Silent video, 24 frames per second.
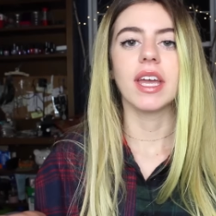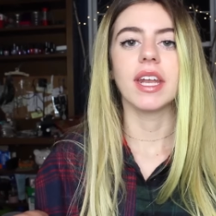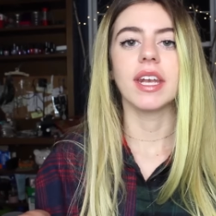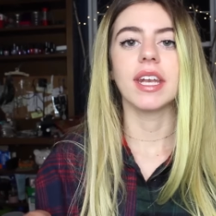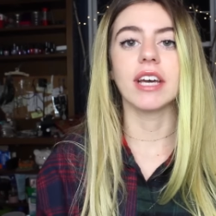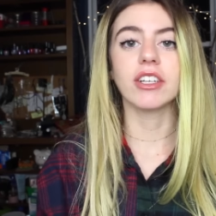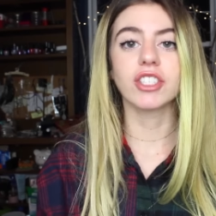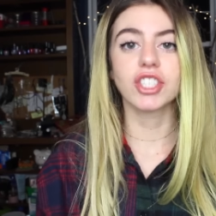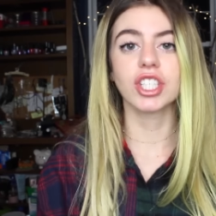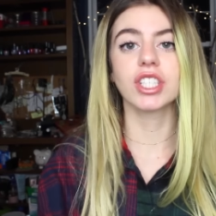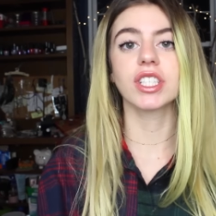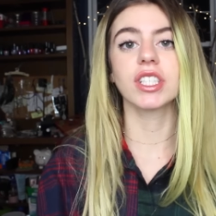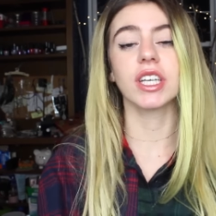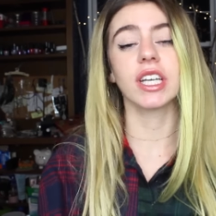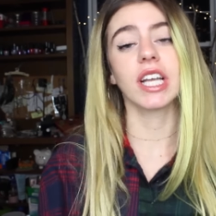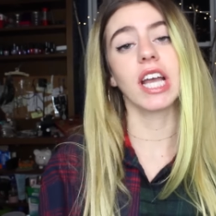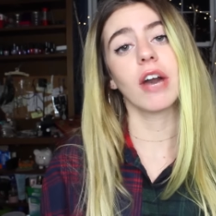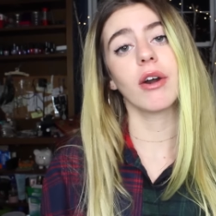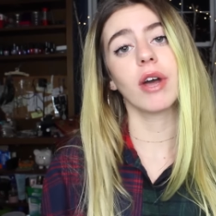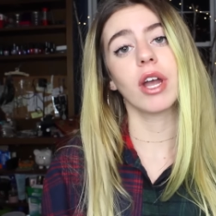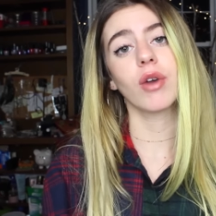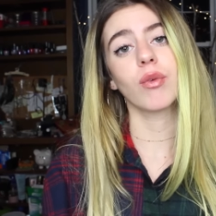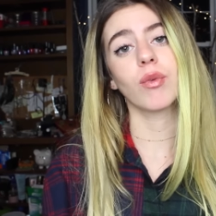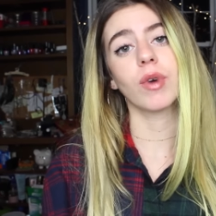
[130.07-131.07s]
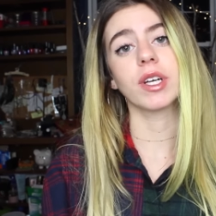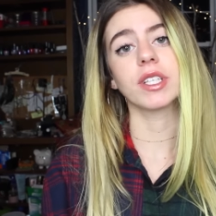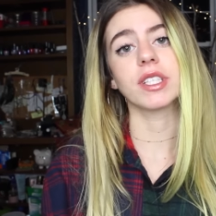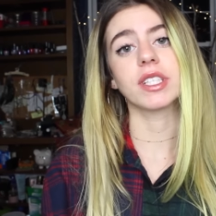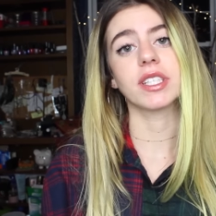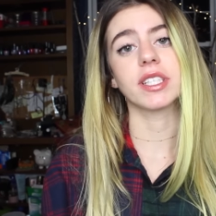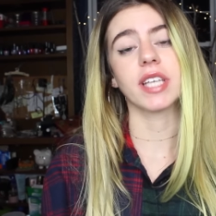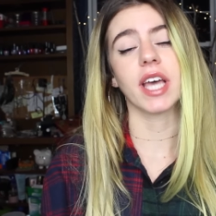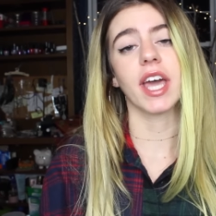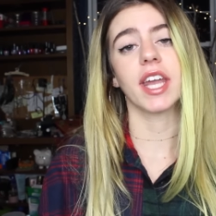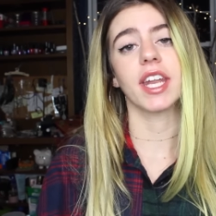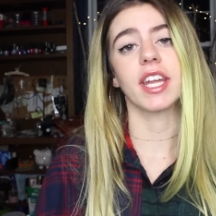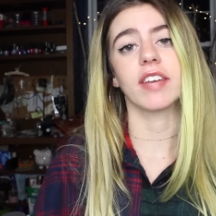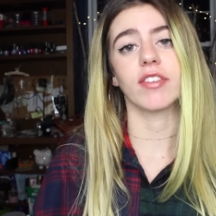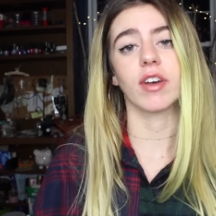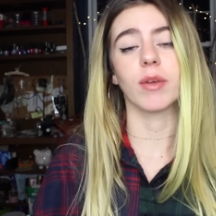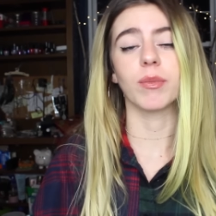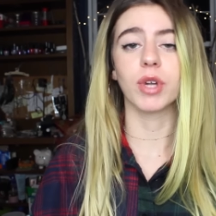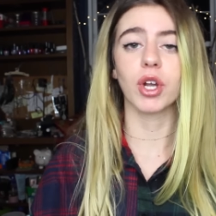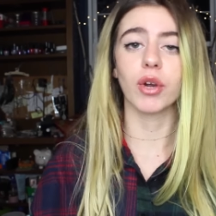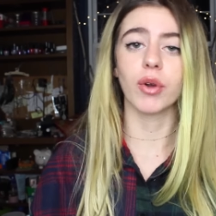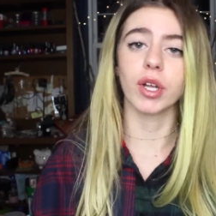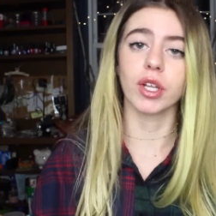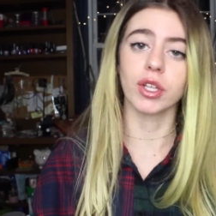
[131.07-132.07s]
Now just like how I once said, if
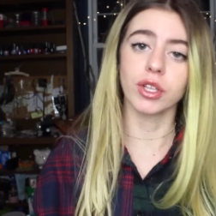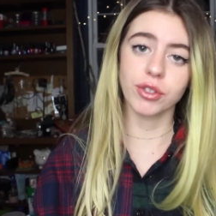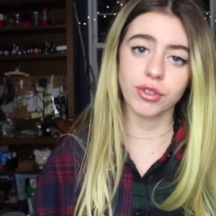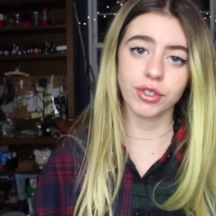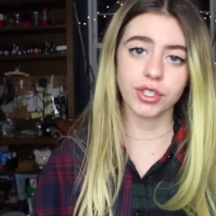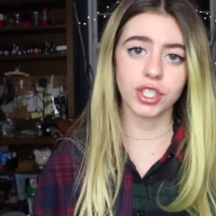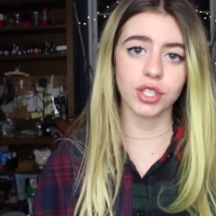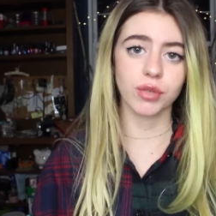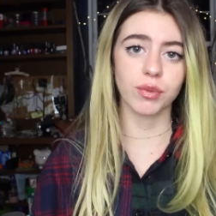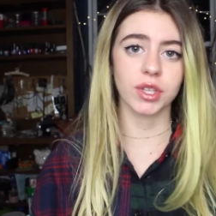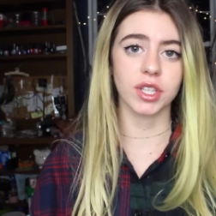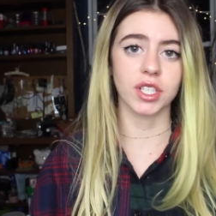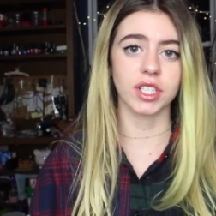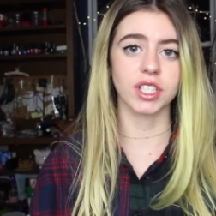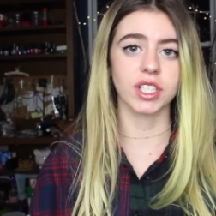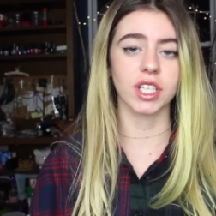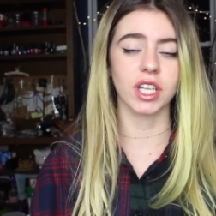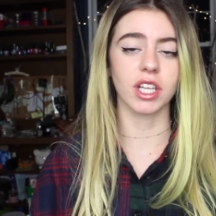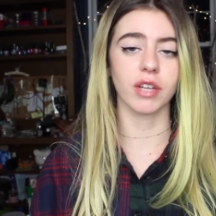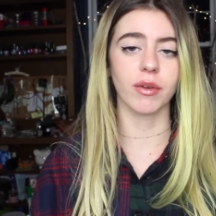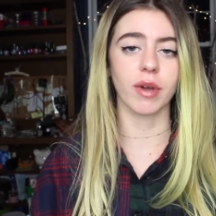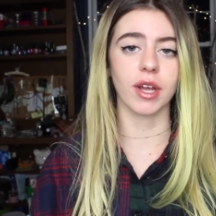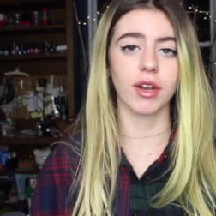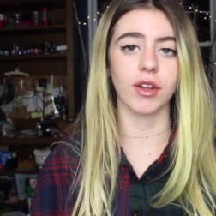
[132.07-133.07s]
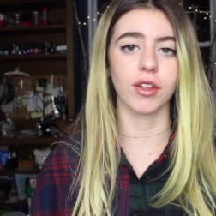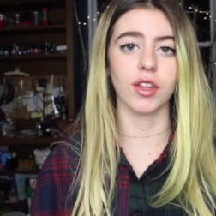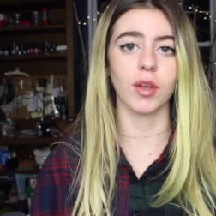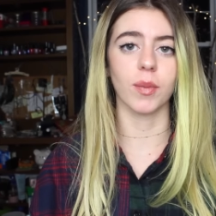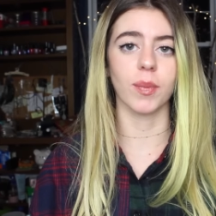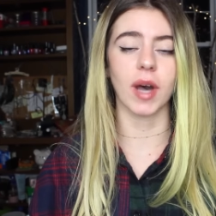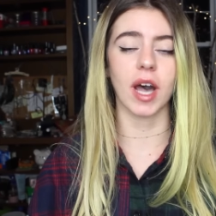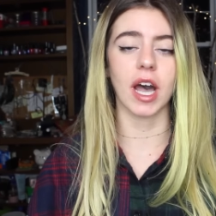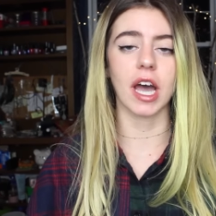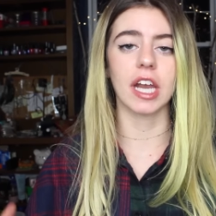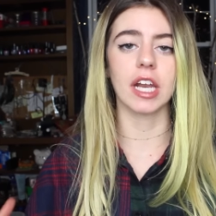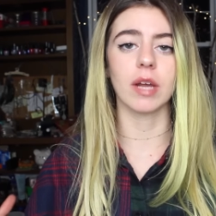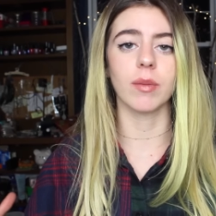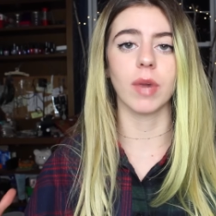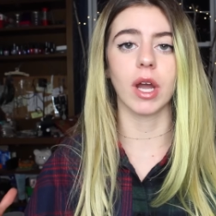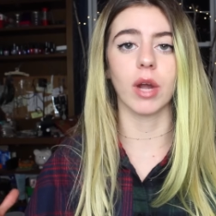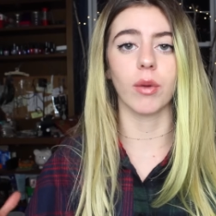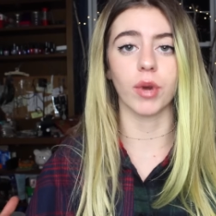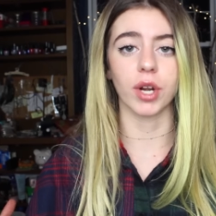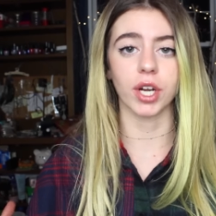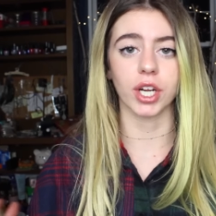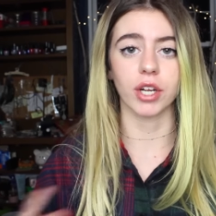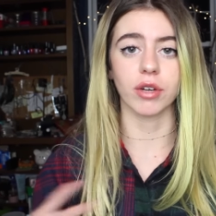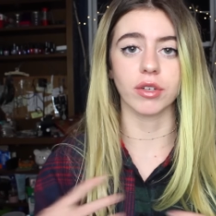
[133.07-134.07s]
I'm going looser with the silhouette on the bottom,
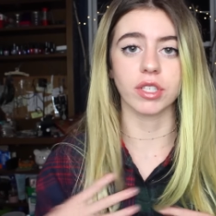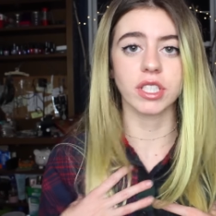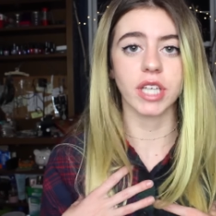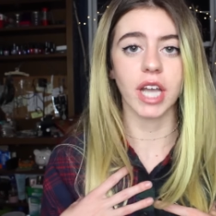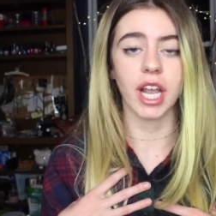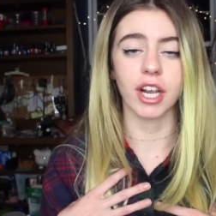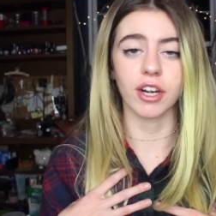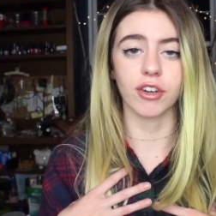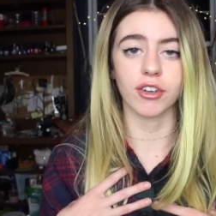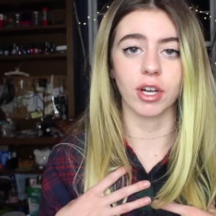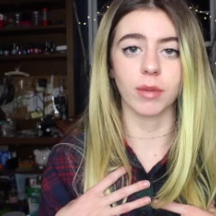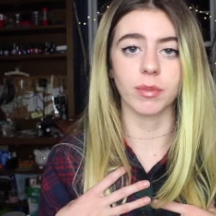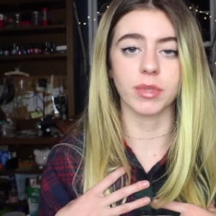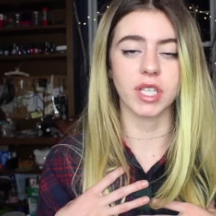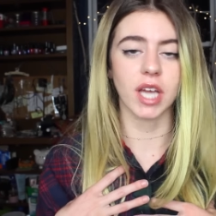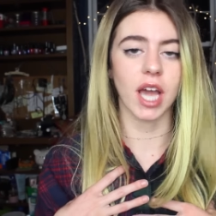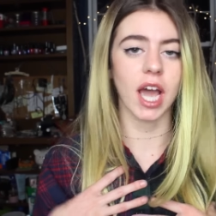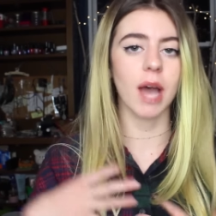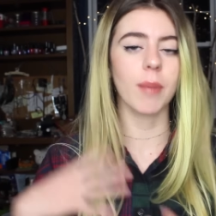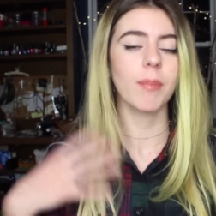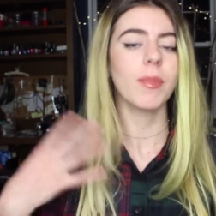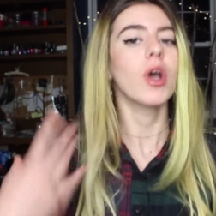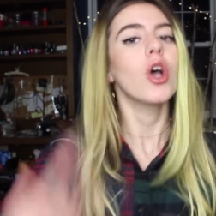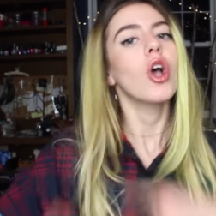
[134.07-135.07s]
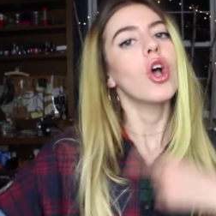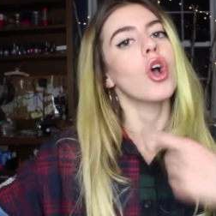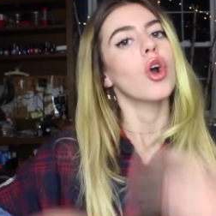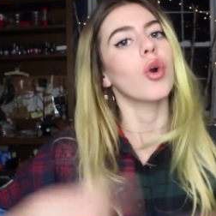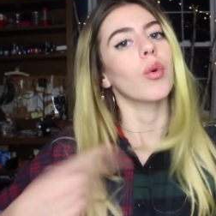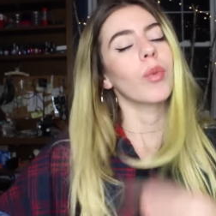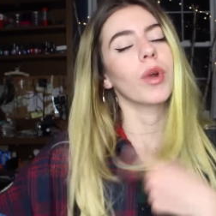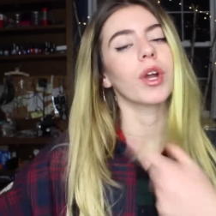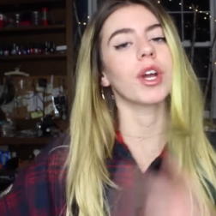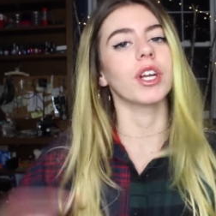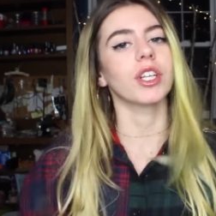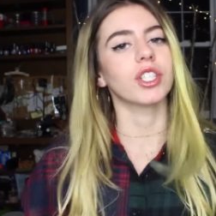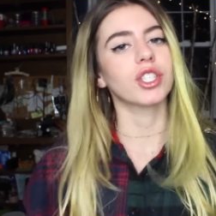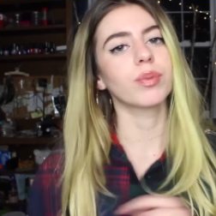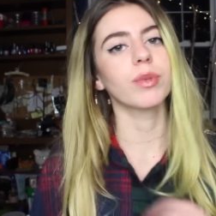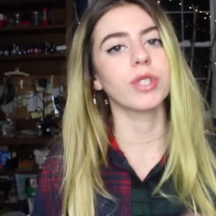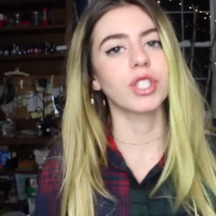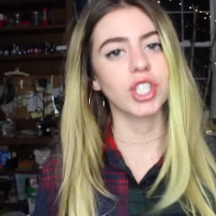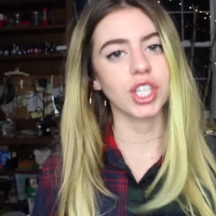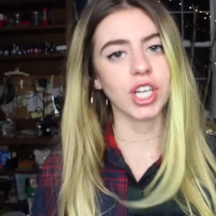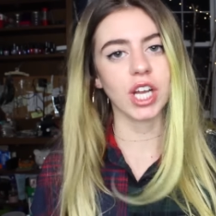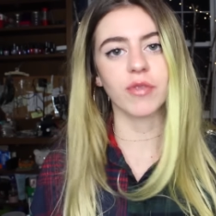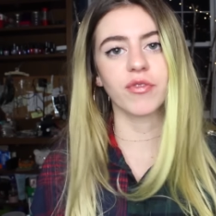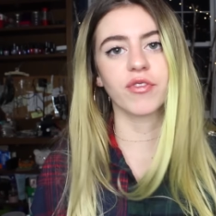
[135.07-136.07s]
I wanna go tighter up top, we're gonna
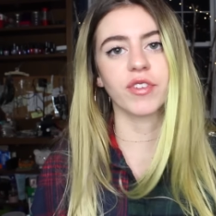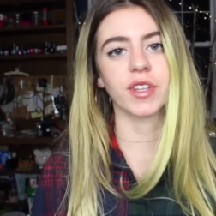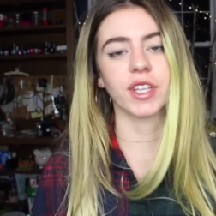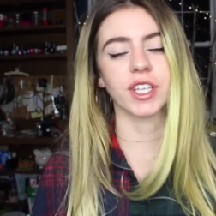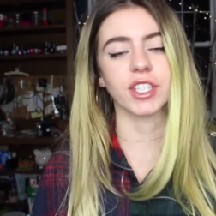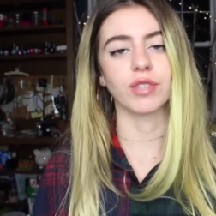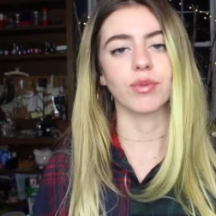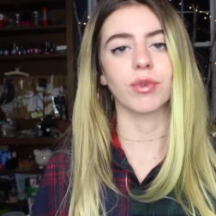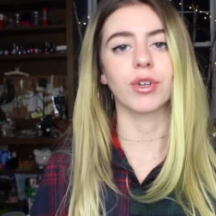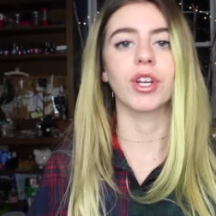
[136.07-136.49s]
switch it up for this.